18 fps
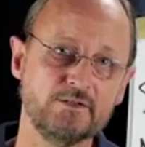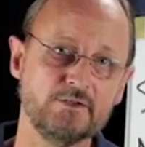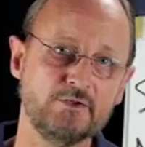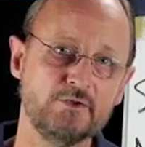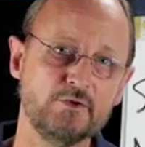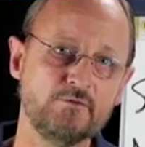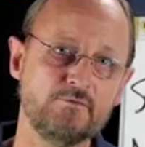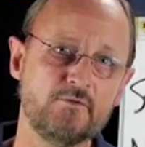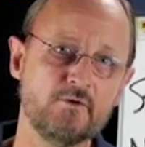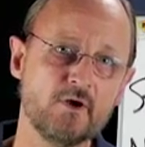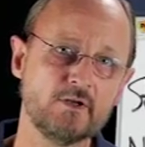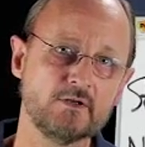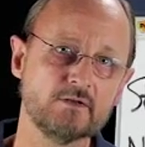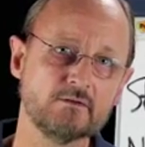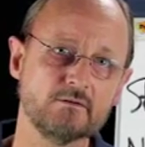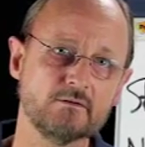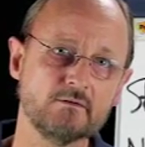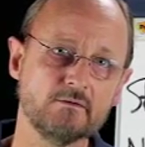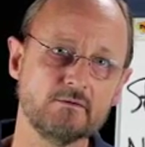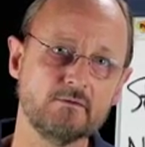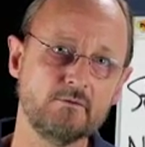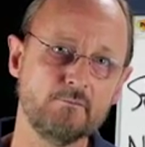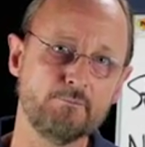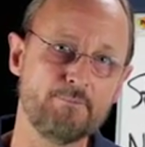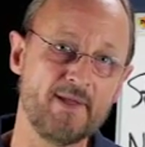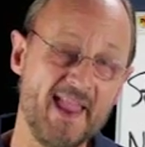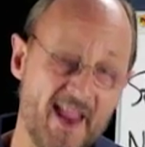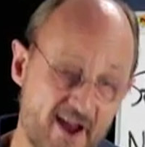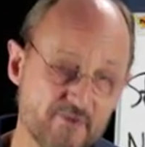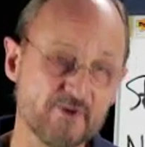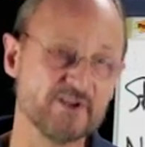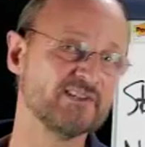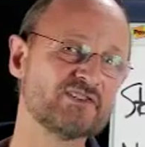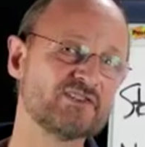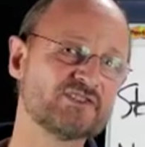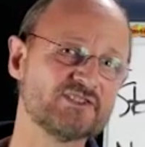You've got
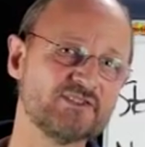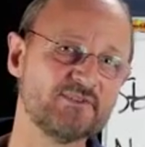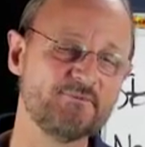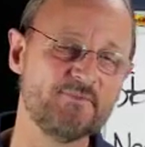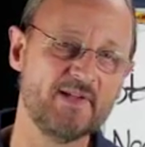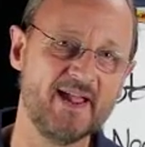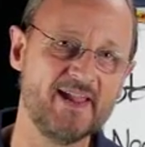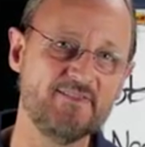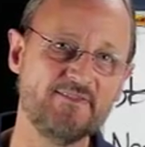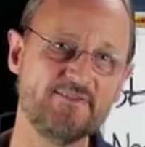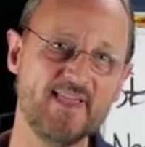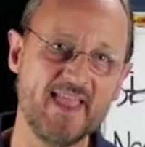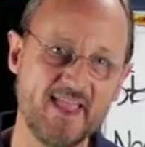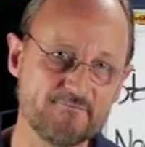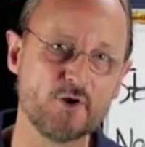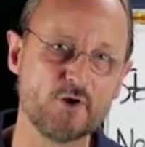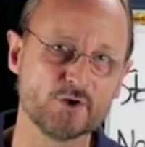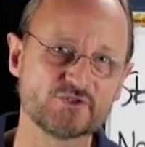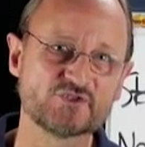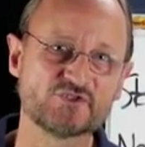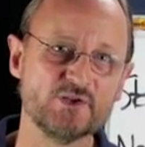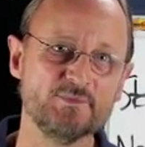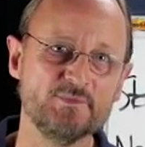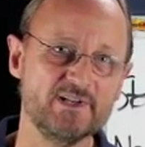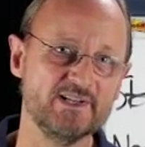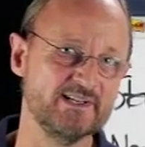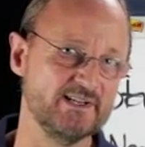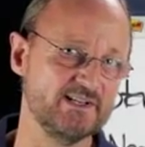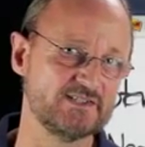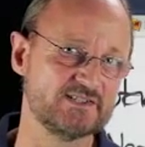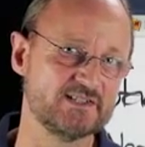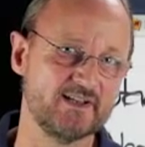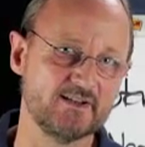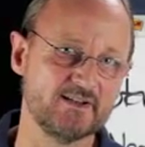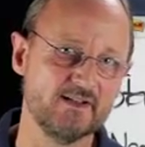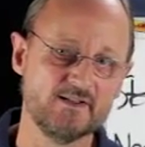parents, and they've got some needs.
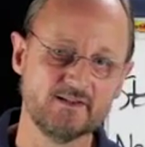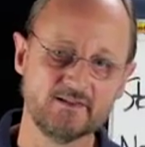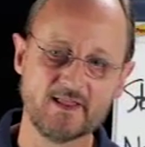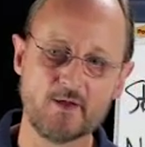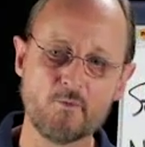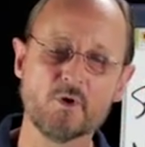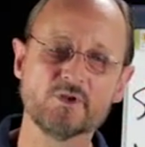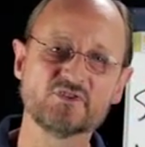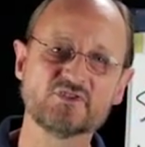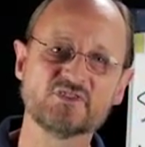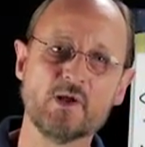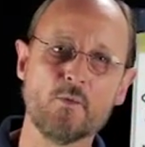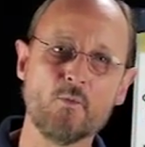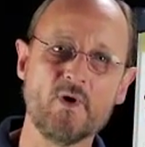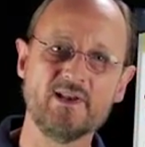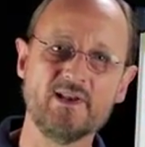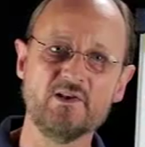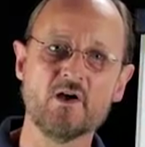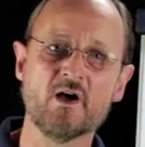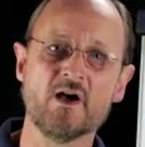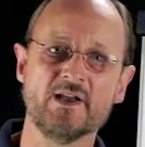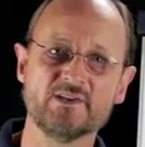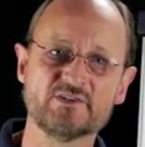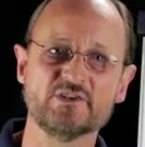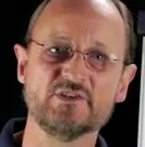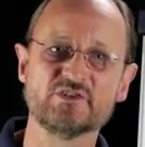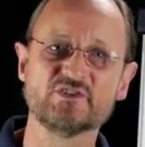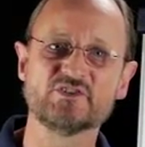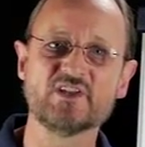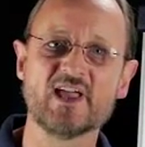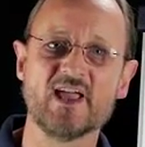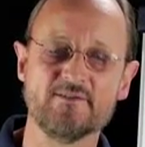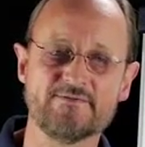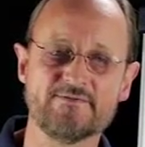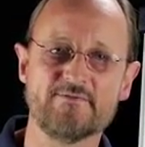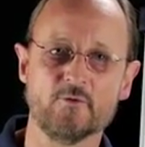They, they want somewhere nice and
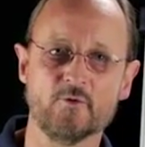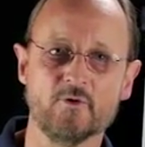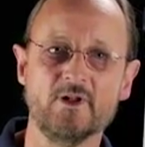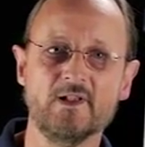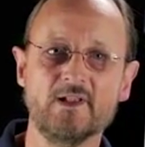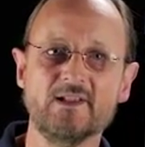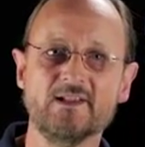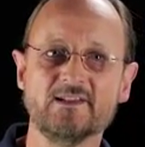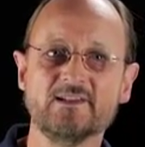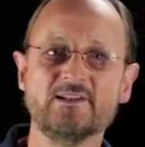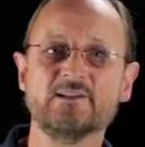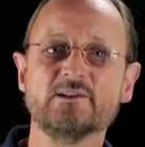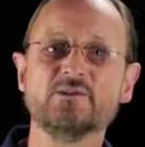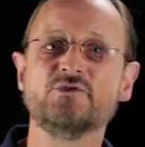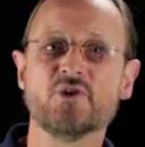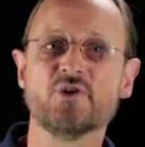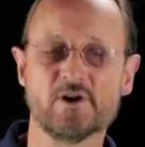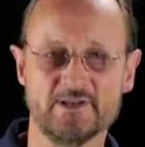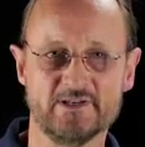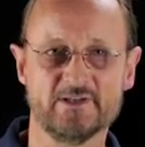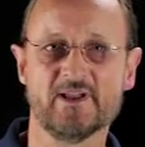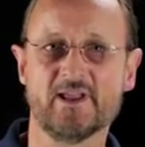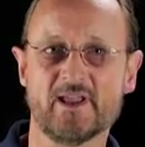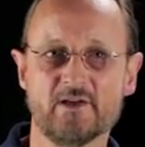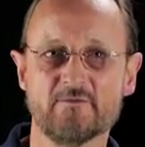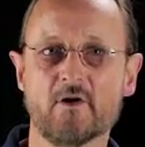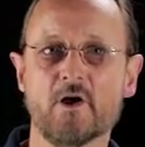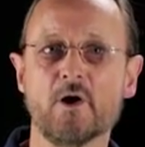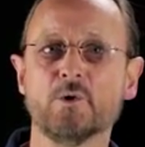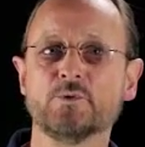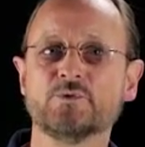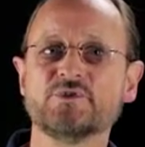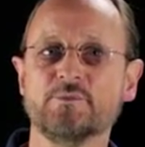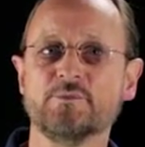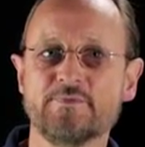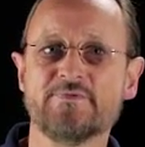safe for little Johnny to have
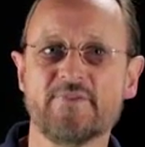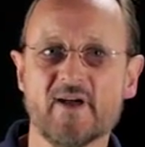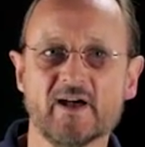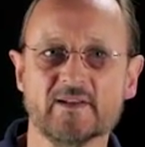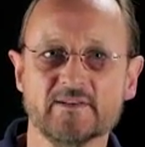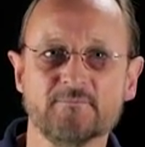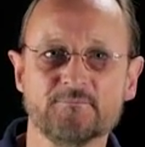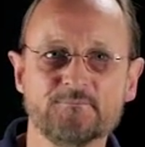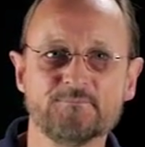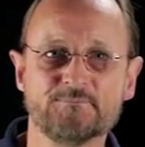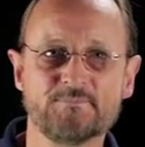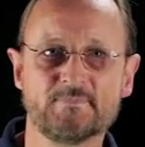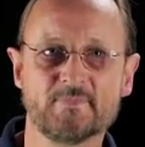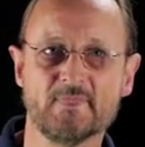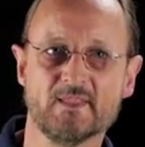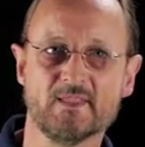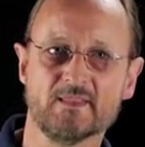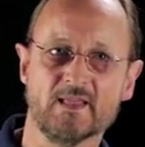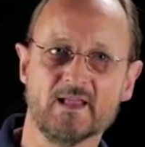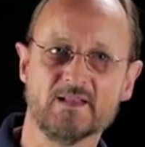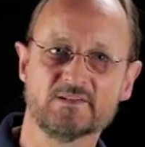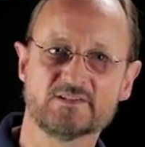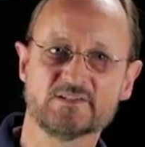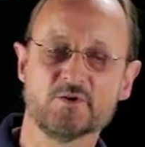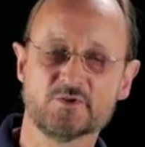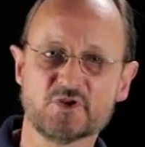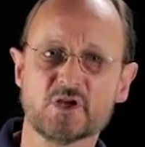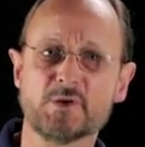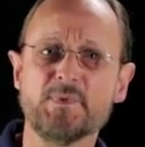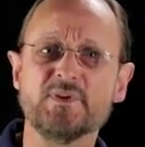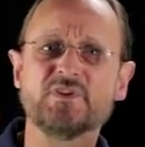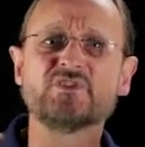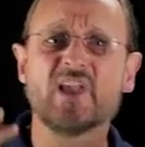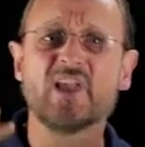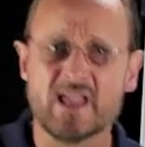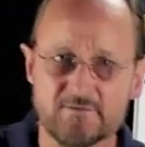wholesome fun. And so it's got to be
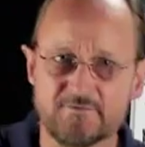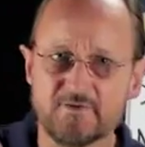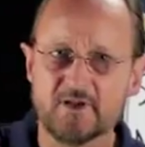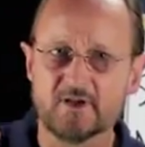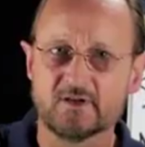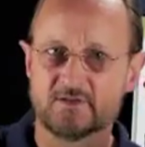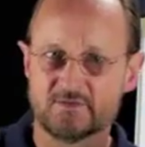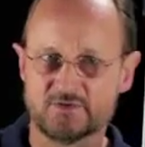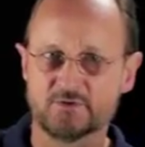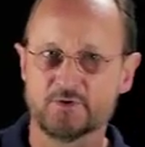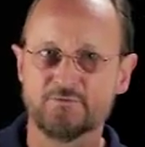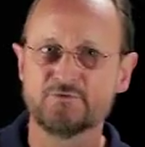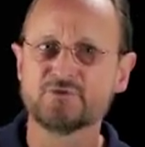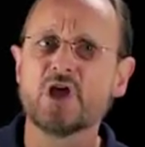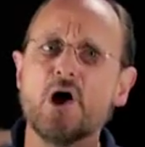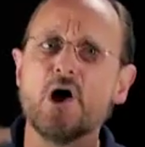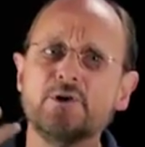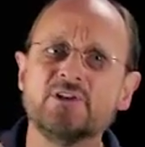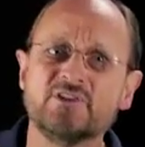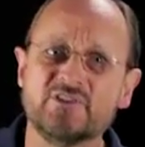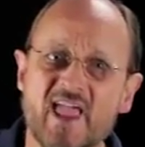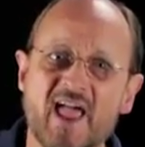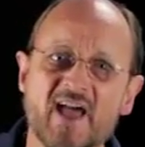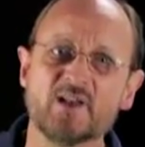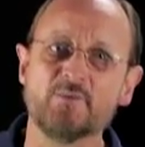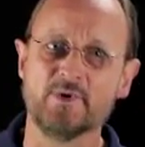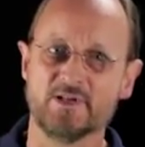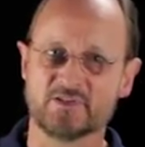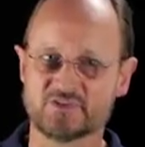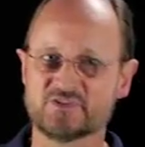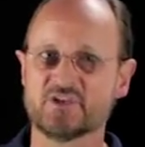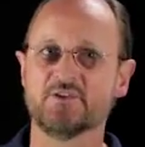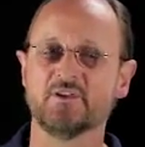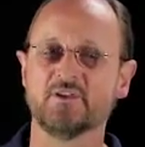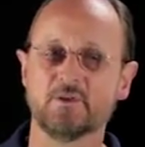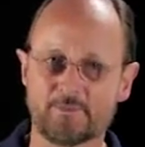safe. You've got to sort of tone it down a bit
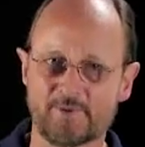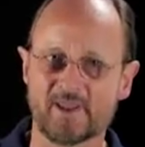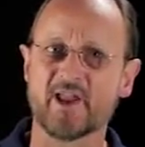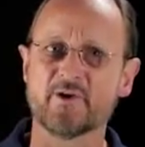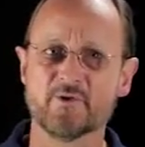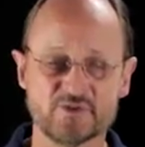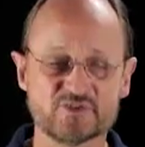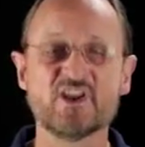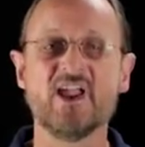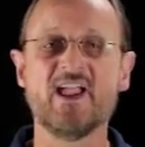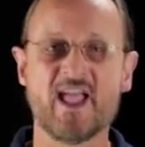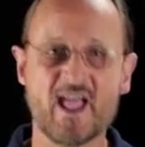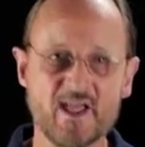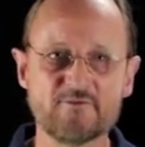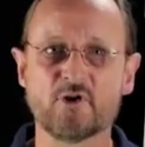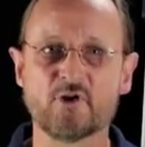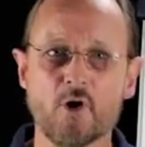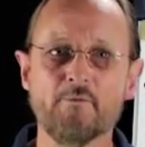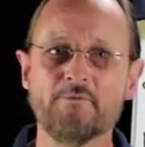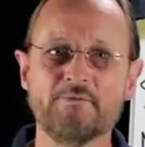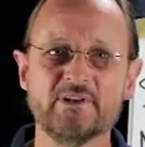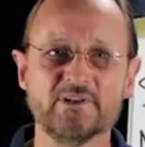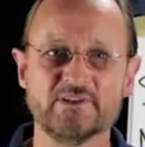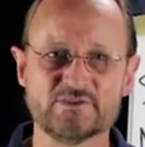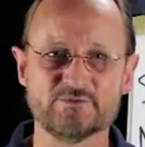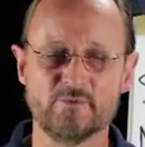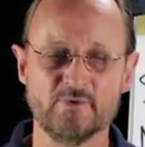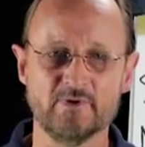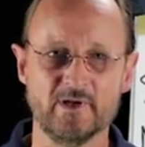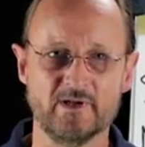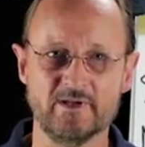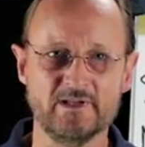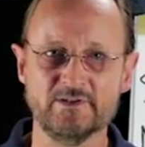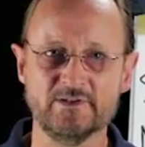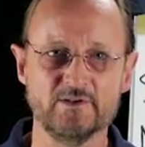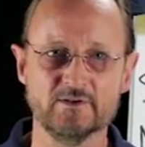so that the parents have confidence uh,
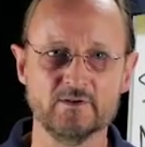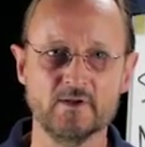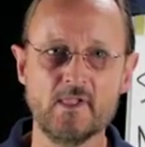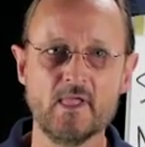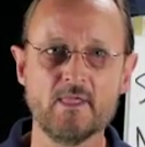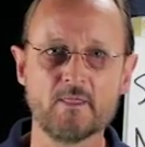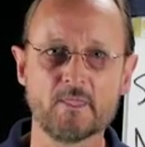in you.